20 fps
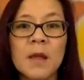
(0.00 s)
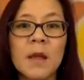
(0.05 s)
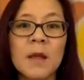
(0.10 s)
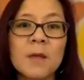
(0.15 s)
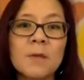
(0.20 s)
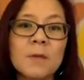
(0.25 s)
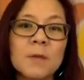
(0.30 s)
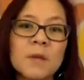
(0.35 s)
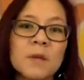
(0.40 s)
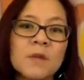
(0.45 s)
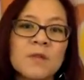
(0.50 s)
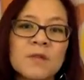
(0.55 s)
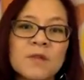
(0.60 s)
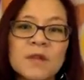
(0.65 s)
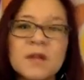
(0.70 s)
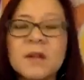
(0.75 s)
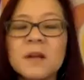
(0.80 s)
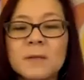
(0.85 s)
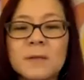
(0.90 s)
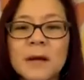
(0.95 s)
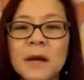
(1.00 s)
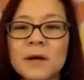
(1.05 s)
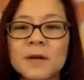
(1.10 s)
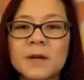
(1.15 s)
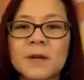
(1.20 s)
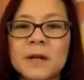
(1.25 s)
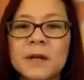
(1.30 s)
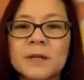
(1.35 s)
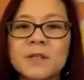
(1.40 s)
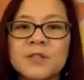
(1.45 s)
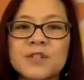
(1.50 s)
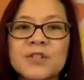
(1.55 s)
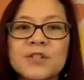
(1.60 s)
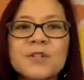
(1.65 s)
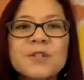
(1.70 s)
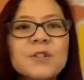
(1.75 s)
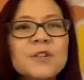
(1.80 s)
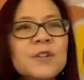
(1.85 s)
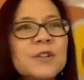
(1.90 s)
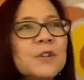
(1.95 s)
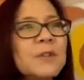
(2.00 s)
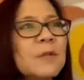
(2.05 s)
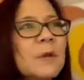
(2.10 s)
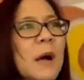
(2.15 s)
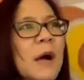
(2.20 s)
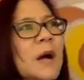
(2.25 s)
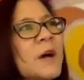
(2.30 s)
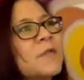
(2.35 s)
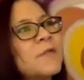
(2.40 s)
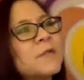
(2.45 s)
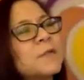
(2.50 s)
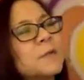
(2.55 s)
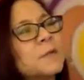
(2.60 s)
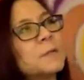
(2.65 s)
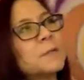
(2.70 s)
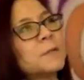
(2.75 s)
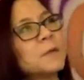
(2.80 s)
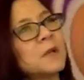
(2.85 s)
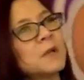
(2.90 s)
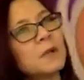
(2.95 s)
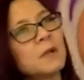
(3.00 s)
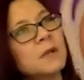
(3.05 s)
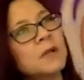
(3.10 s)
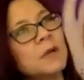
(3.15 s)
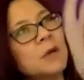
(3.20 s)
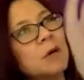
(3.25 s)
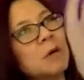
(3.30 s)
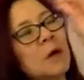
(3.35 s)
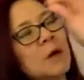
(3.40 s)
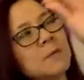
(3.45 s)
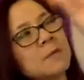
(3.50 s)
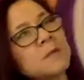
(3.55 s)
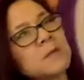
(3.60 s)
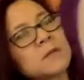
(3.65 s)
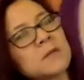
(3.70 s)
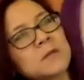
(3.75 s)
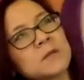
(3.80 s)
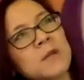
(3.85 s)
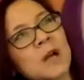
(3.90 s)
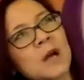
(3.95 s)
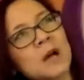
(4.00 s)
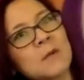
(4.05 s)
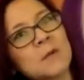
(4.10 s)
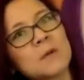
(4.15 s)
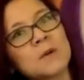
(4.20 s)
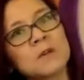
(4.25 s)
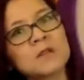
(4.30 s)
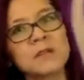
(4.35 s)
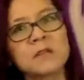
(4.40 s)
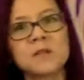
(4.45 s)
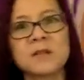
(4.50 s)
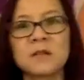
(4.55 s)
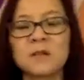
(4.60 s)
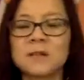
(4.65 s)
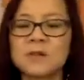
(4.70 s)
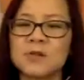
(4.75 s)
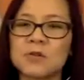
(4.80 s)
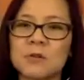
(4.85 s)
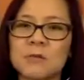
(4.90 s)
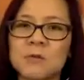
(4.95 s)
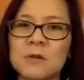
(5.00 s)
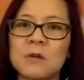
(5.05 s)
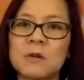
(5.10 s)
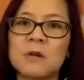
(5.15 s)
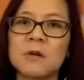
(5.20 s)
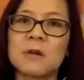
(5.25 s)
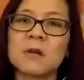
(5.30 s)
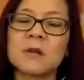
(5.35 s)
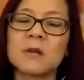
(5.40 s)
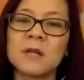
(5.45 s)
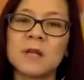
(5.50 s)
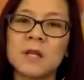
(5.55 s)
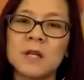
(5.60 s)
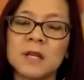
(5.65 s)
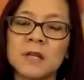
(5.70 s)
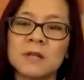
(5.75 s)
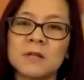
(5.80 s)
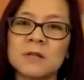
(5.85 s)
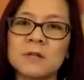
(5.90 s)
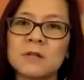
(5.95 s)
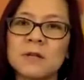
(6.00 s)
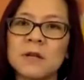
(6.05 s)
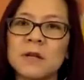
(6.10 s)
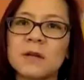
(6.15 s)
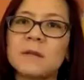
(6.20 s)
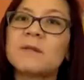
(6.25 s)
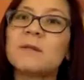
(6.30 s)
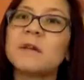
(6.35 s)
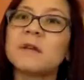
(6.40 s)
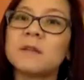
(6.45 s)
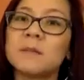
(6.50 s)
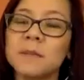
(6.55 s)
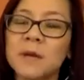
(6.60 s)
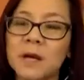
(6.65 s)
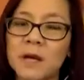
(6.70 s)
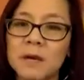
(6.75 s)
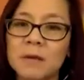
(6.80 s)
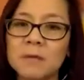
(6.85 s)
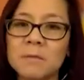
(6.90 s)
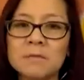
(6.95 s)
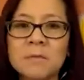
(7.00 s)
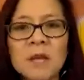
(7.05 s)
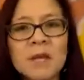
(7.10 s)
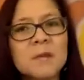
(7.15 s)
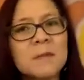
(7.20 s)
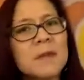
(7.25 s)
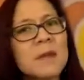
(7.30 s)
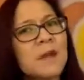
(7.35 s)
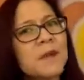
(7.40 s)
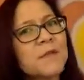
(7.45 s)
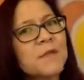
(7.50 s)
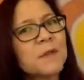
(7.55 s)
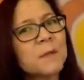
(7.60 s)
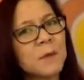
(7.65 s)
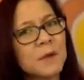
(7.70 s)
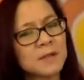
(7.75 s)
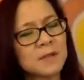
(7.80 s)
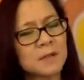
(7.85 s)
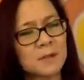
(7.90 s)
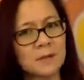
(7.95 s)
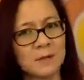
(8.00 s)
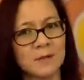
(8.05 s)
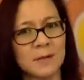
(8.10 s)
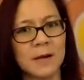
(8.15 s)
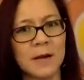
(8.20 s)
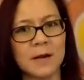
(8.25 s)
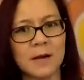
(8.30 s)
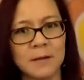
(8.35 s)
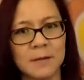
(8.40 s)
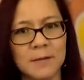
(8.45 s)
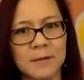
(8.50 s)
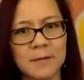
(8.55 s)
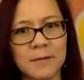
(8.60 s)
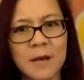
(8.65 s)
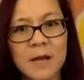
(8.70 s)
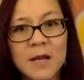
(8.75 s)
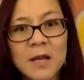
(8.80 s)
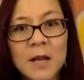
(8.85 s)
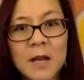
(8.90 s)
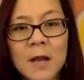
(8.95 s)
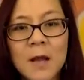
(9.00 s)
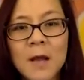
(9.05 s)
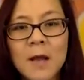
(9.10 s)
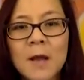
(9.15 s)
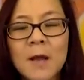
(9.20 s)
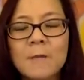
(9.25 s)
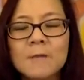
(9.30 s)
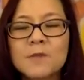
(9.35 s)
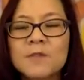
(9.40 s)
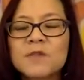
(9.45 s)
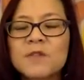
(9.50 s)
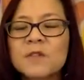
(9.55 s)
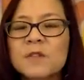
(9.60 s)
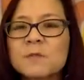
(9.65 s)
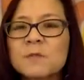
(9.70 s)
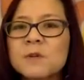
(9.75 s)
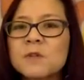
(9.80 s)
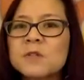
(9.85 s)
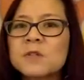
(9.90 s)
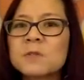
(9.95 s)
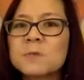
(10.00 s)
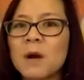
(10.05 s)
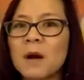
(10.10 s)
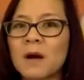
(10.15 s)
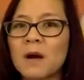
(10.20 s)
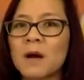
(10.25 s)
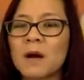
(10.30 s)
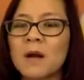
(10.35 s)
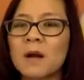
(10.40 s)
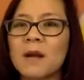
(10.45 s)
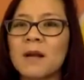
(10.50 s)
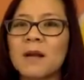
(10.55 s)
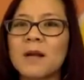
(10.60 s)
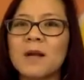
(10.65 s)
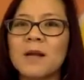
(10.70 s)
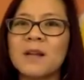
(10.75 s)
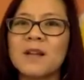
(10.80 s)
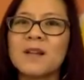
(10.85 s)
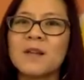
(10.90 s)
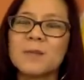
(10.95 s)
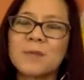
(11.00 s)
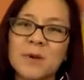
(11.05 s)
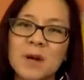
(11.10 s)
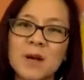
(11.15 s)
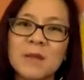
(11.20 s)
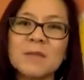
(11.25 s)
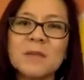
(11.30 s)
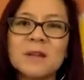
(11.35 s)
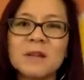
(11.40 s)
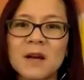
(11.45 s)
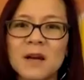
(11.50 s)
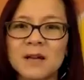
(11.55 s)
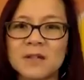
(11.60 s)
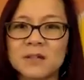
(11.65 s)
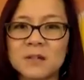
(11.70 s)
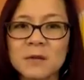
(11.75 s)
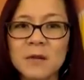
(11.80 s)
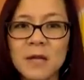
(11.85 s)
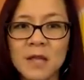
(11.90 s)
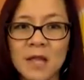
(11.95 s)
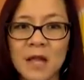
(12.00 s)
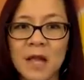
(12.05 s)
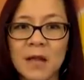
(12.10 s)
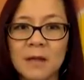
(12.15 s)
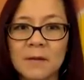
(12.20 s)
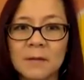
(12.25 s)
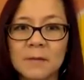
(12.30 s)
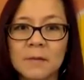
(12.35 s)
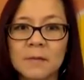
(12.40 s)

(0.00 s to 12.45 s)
and when you think about it, do you ever really go up to the top where it says contributor, click into it, and read the bio? Maybe every once in a while, right? But for the most part, you're probably not doing that.